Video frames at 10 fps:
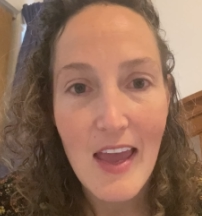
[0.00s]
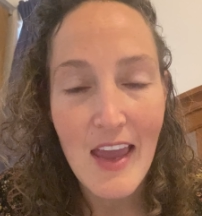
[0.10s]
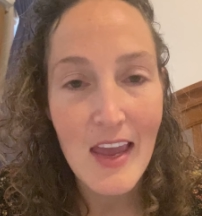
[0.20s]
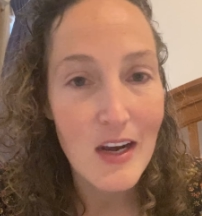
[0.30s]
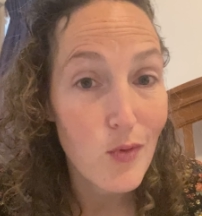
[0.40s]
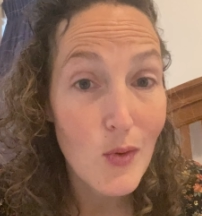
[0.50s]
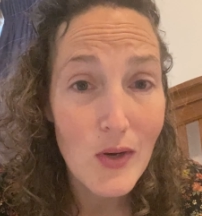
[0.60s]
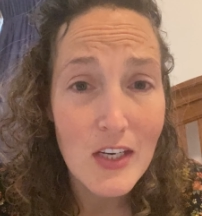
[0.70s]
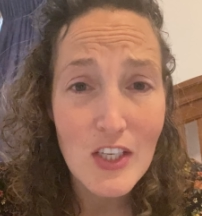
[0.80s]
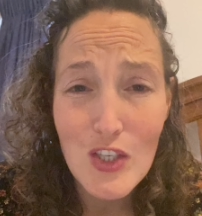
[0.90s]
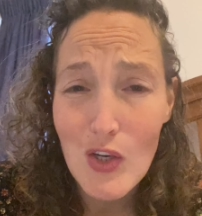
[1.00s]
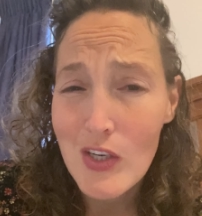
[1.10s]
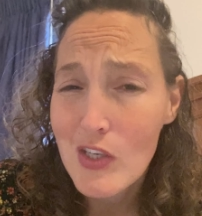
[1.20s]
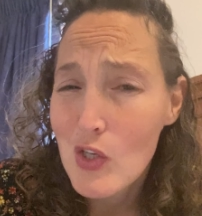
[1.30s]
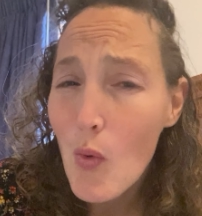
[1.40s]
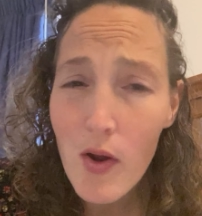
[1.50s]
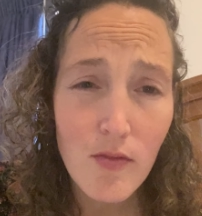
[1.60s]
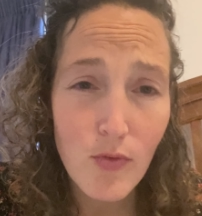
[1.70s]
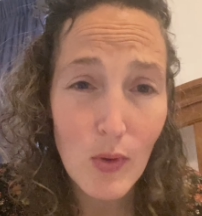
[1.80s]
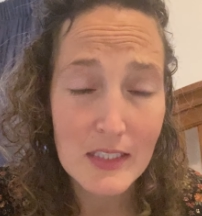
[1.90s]
And if we wanted to turn
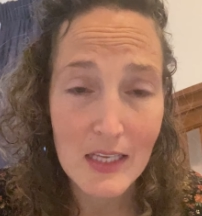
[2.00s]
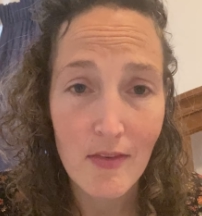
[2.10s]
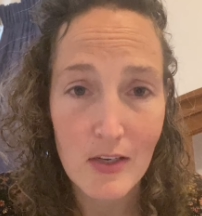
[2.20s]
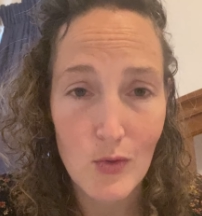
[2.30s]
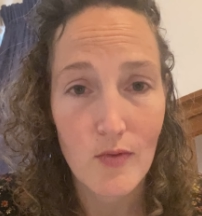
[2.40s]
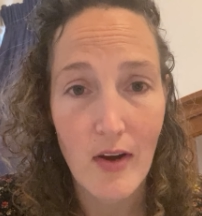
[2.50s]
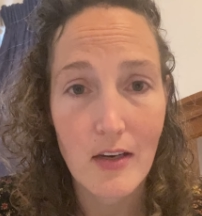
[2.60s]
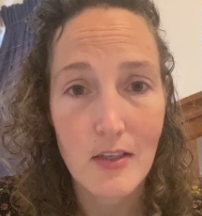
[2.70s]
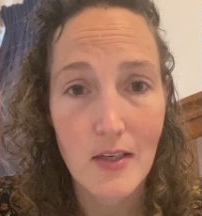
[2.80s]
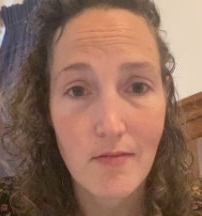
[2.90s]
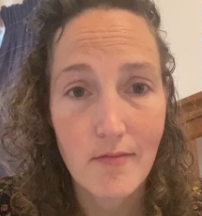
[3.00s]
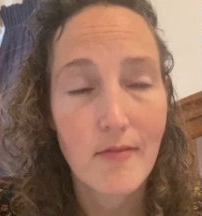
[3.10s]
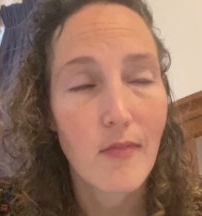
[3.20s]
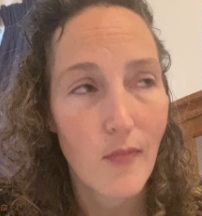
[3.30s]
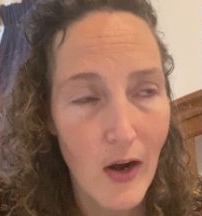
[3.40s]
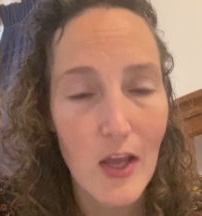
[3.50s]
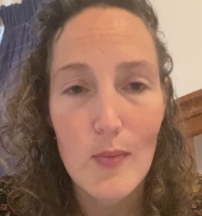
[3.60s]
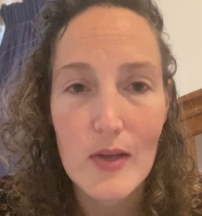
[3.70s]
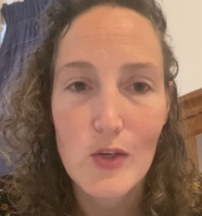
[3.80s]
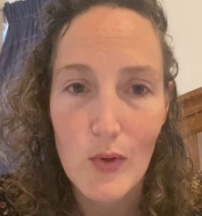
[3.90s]
247 into a fraction, right, it'd
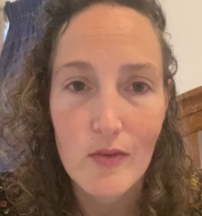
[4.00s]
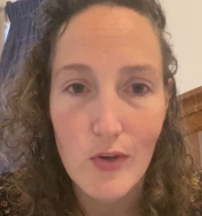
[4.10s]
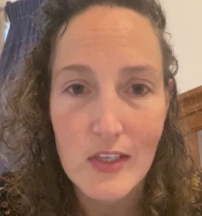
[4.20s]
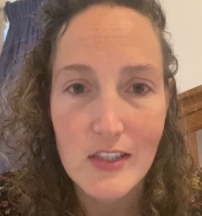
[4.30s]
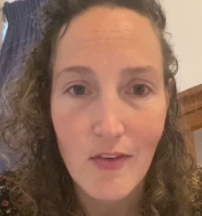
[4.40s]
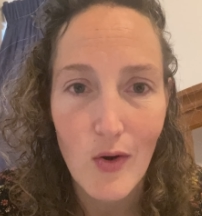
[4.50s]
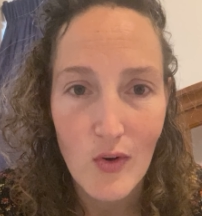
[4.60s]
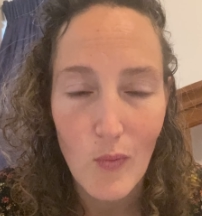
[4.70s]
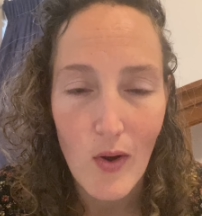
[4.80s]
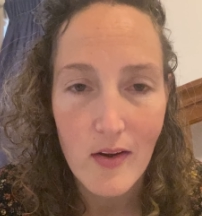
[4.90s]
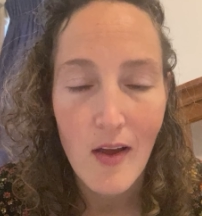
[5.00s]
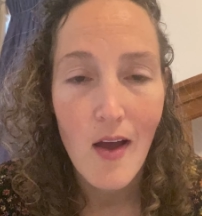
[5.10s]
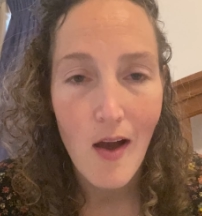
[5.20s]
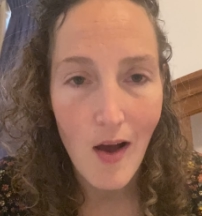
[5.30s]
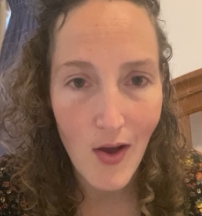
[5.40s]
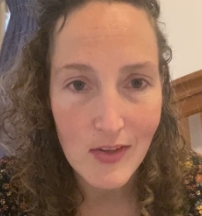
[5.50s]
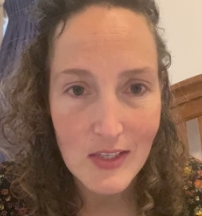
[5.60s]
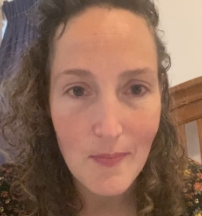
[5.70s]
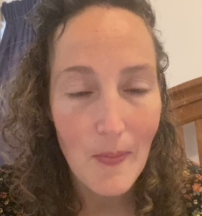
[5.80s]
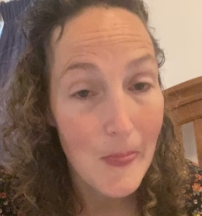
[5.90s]
be 247 over 1.
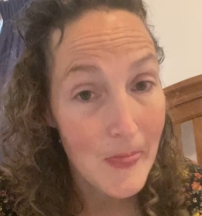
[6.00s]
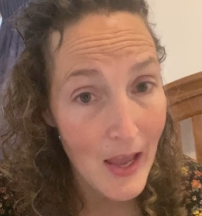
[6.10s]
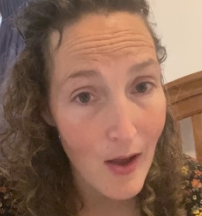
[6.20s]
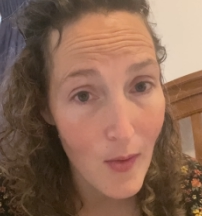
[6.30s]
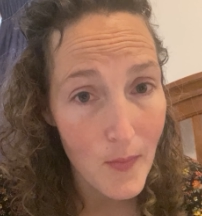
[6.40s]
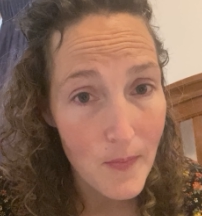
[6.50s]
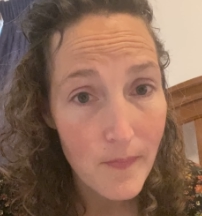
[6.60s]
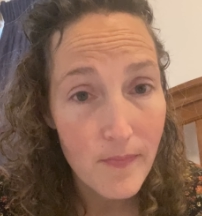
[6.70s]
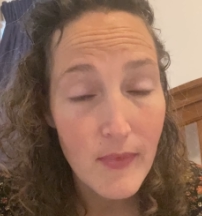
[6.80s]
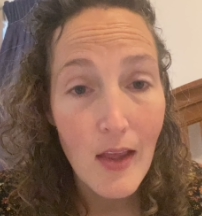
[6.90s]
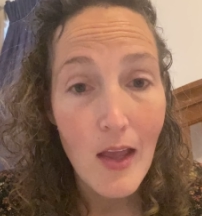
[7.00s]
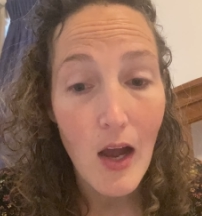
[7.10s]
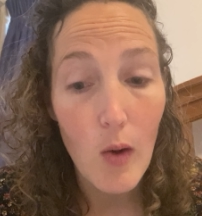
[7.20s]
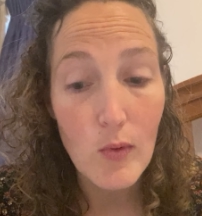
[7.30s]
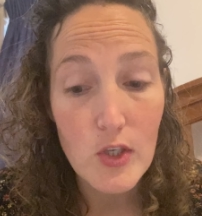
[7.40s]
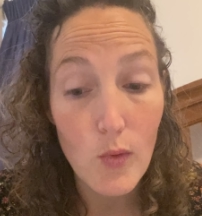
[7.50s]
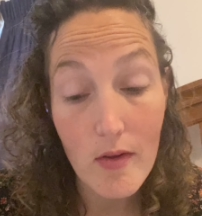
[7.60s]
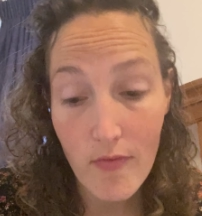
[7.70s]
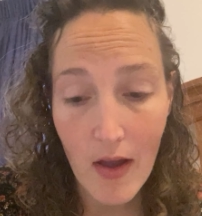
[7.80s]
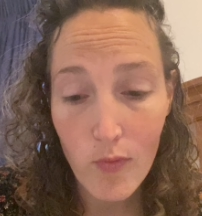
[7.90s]
Awesome. Now, I want you to
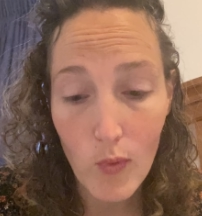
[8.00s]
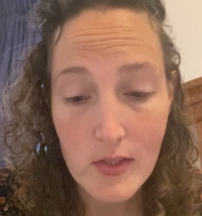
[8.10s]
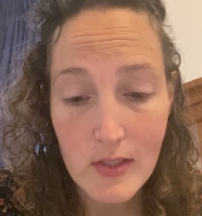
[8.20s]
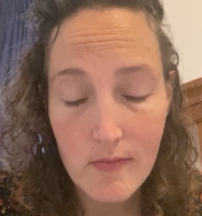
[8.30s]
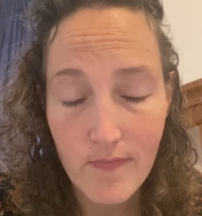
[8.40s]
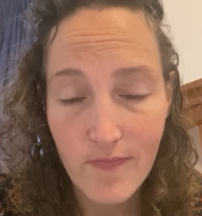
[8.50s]
write 5/4.